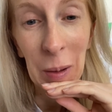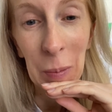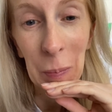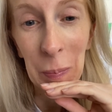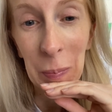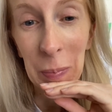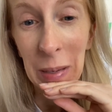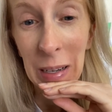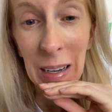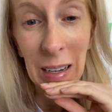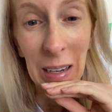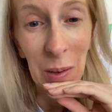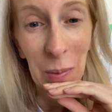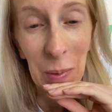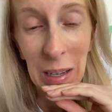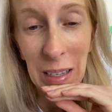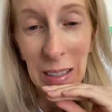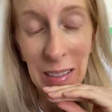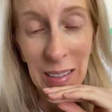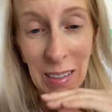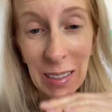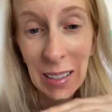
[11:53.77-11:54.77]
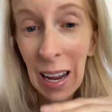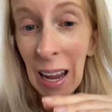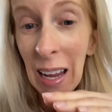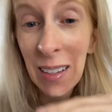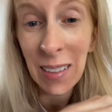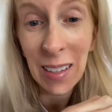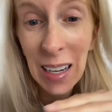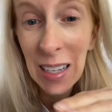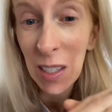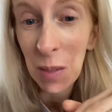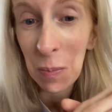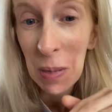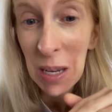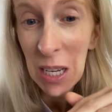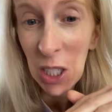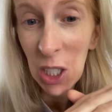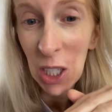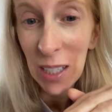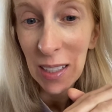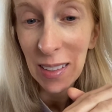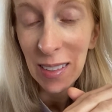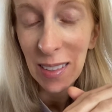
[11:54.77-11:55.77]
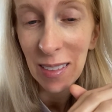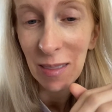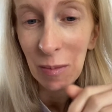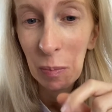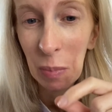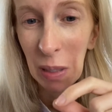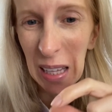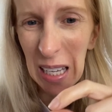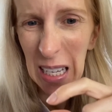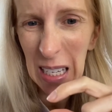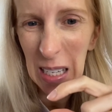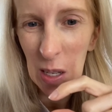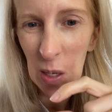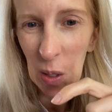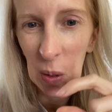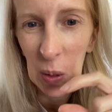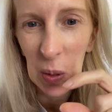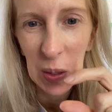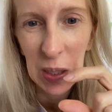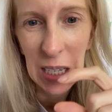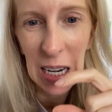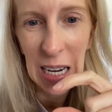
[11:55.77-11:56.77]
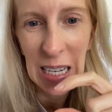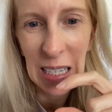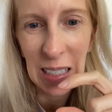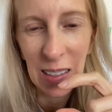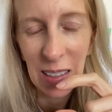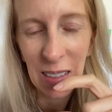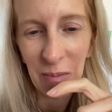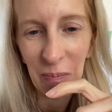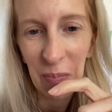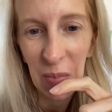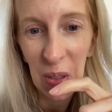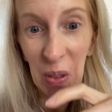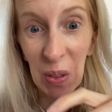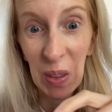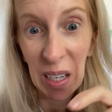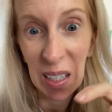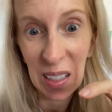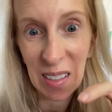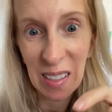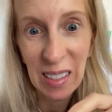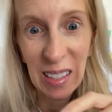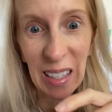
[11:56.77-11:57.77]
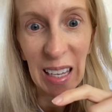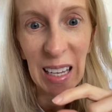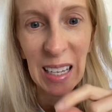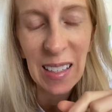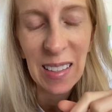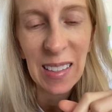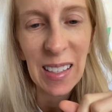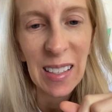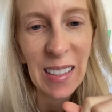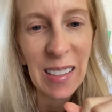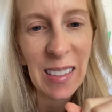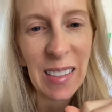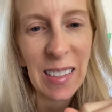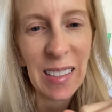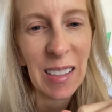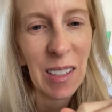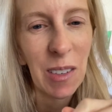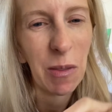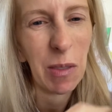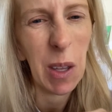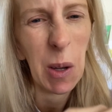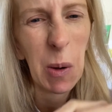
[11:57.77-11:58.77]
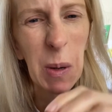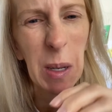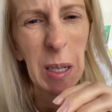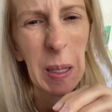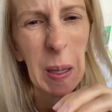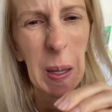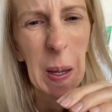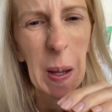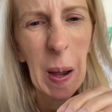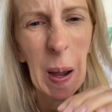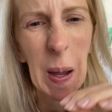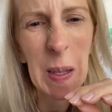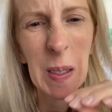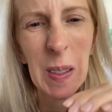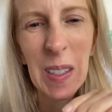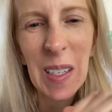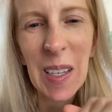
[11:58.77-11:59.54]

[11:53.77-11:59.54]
But anyways, not diced peaches, but like, you know, those nice thick slices. And if they were like icy